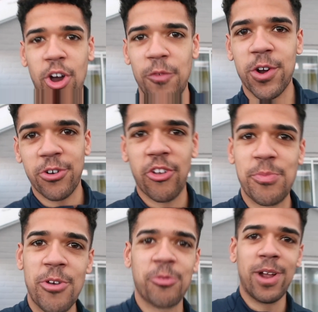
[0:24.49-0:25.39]
got for
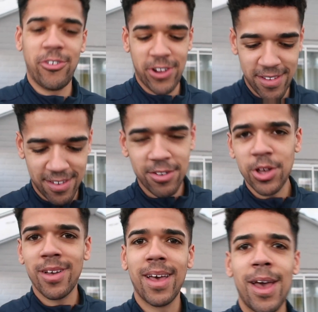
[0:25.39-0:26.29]
Christmas, which is
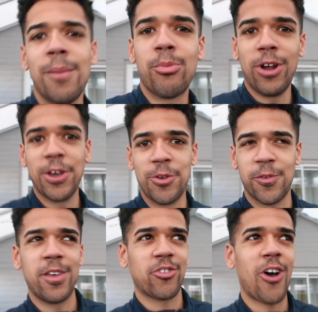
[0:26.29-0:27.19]
brilliant
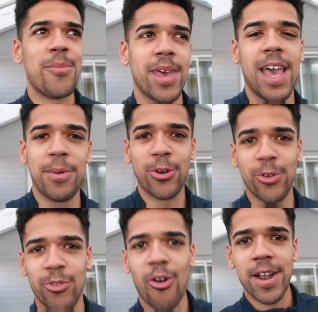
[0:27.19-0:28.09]
for this time of year
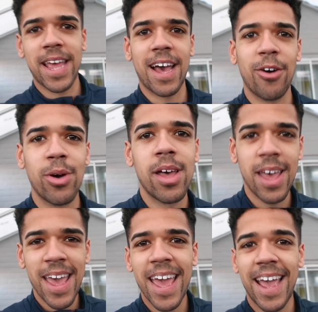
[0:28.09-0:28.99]
because right now
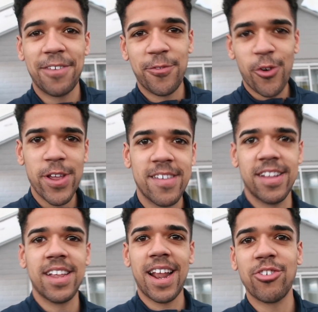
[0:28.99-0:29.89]
it is freezing.
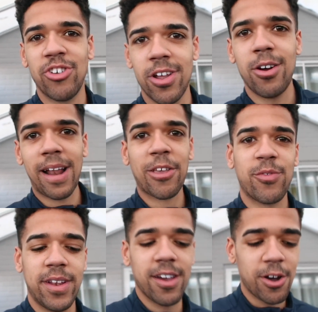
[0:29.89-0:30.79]
And as you know, last
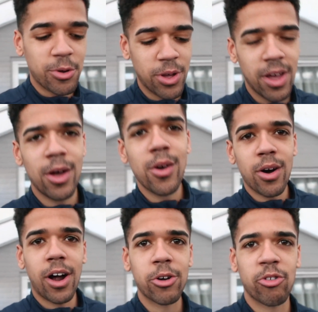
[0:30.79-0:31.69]
video
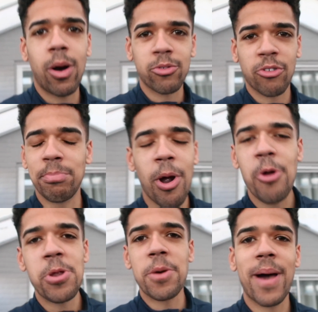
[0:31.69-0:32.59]
I, was just
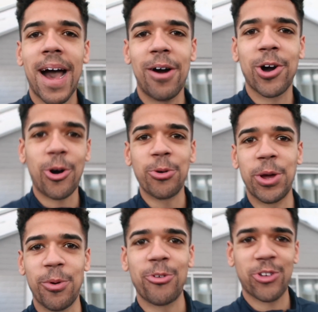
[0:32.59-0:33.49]
moaning about how cold
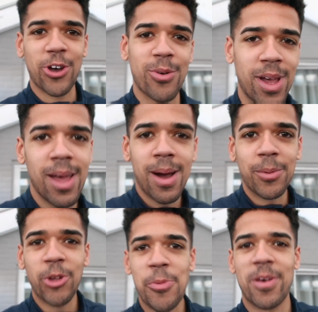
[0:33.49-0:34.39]
it was. So
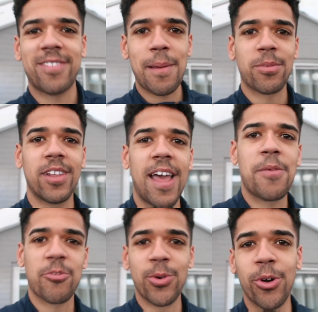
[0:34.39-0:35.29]
I'm doing the steps in here
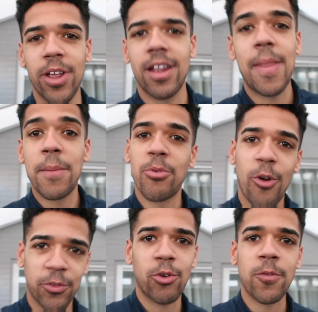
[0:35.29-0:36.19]
this morning and then we're
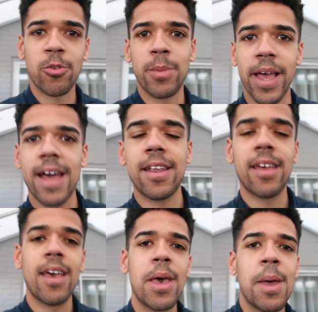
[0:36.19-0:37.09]
off to Rotherham again.
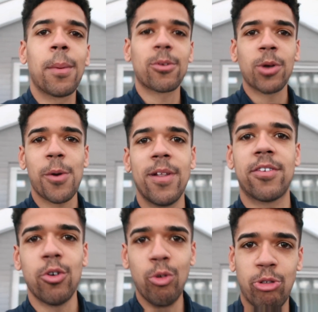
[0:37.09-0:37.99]
I'm going
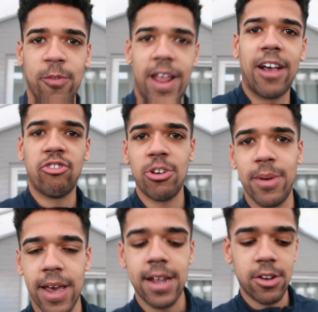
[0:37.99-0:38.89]
to Ultraflex gym
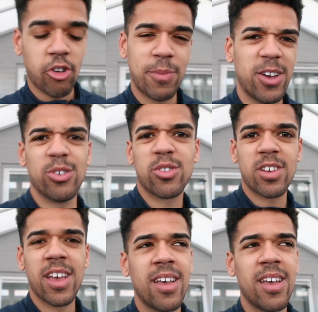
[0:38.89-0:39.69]
again just because